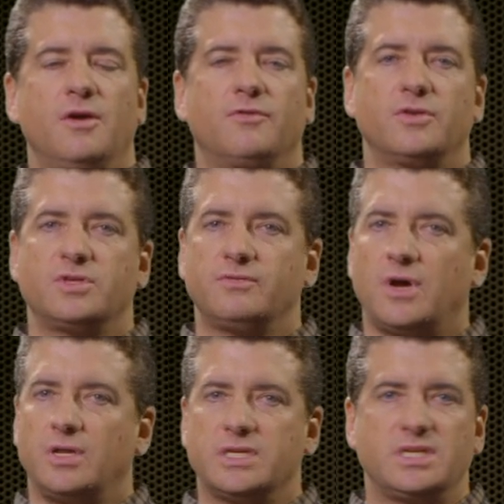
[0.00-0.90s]
First of
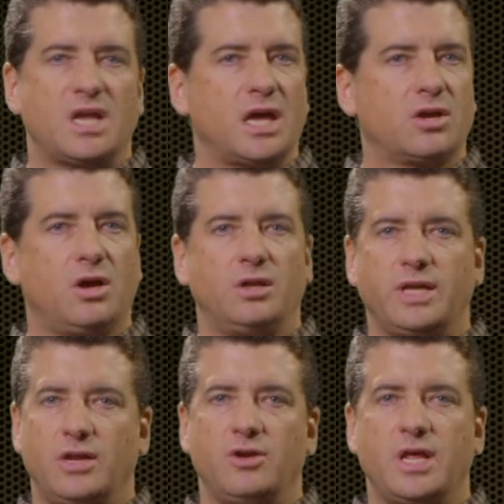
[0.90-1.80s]
all, it's not called
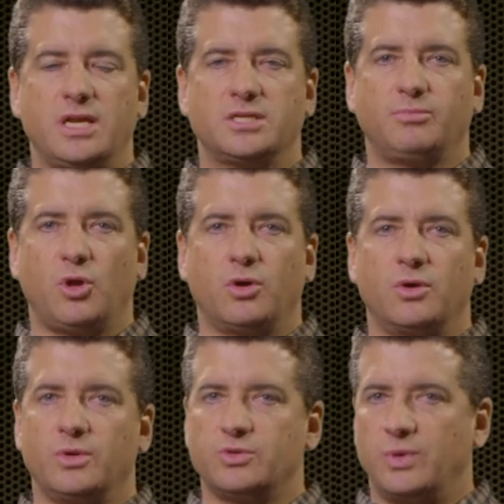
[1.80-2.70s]
Internet
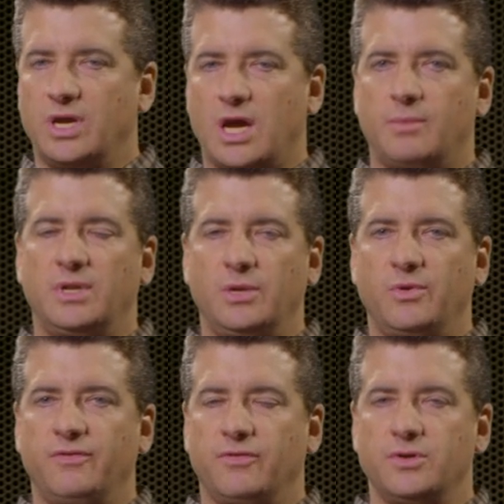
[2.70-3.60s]
Explorer, which we commonly
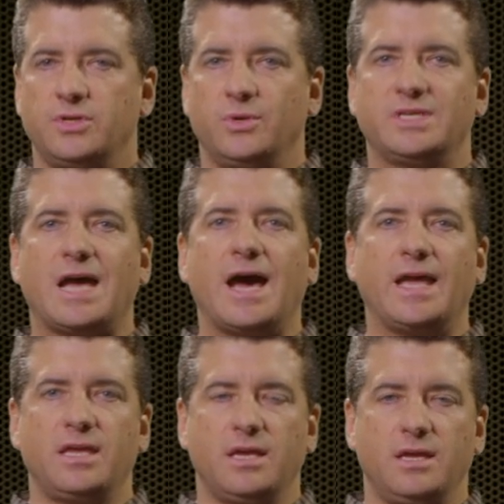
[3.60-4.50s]
refer to as
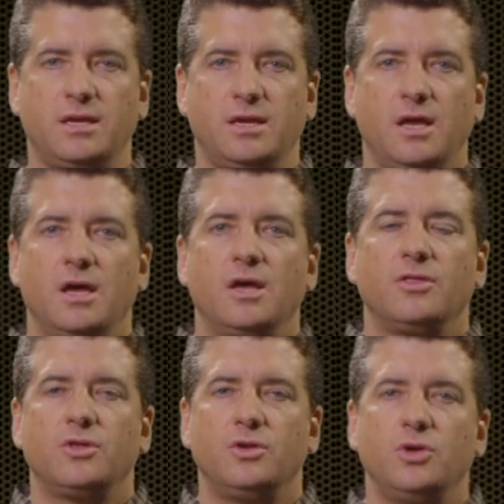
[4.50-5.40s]
IE.
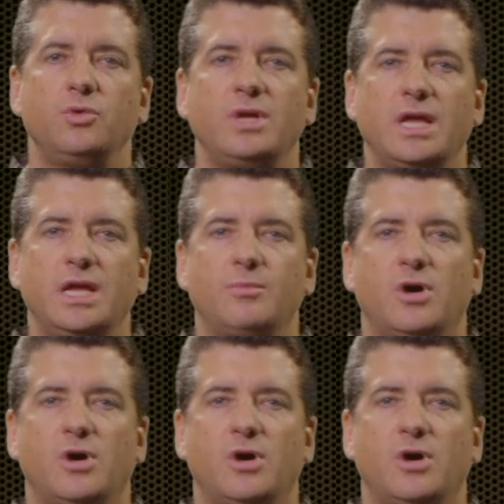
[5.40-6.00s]
The new name